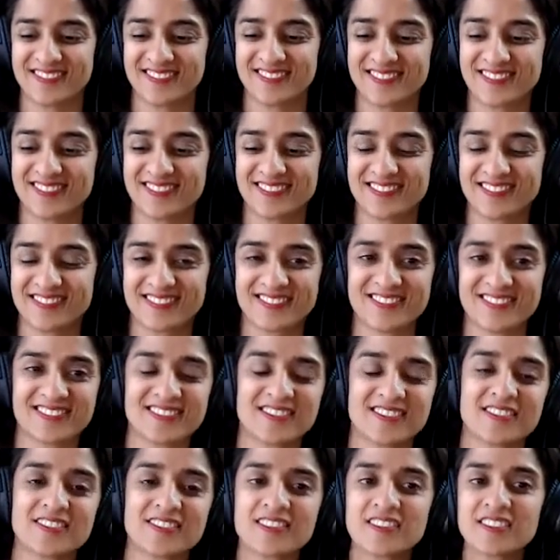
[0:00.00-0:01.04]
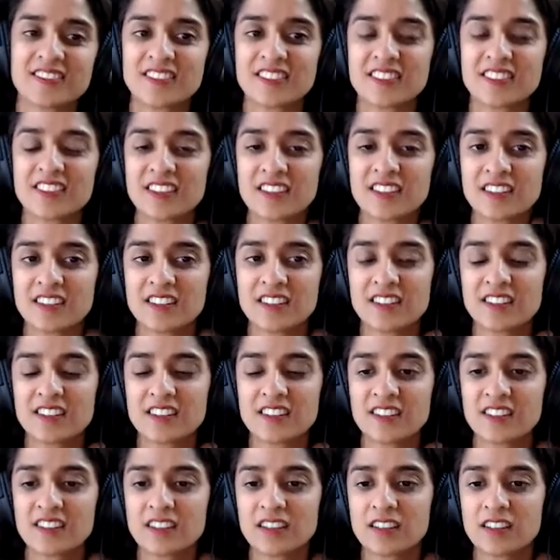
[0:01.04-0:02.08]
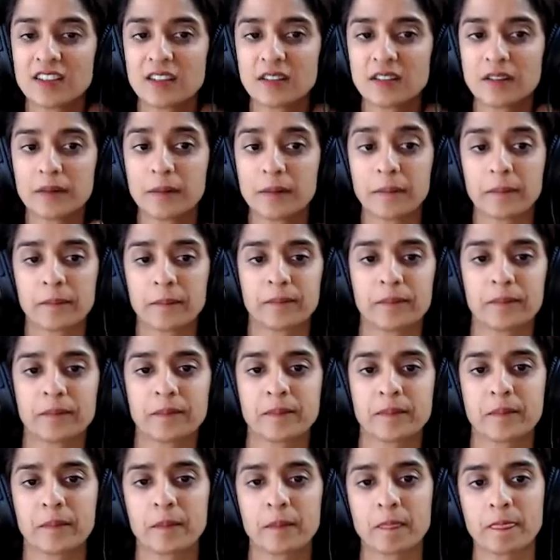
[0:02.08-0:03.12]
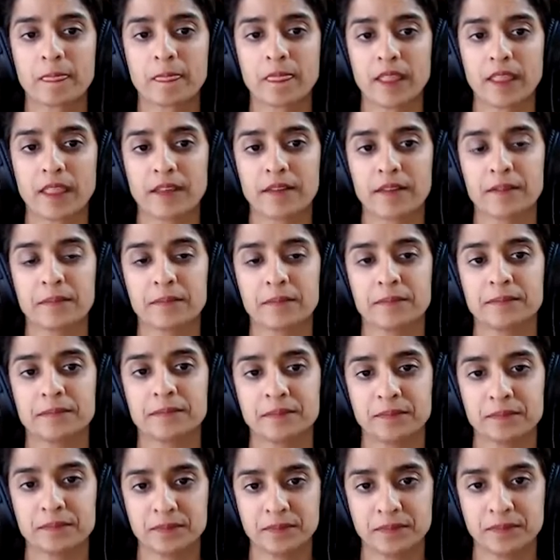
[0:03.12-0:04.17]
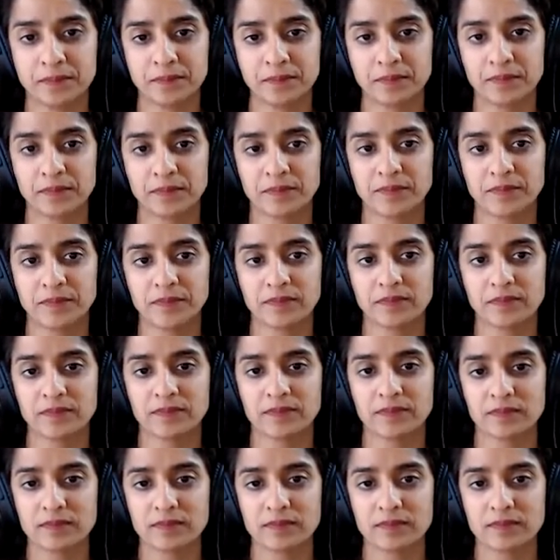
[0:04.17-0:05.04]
The person shown says nothing.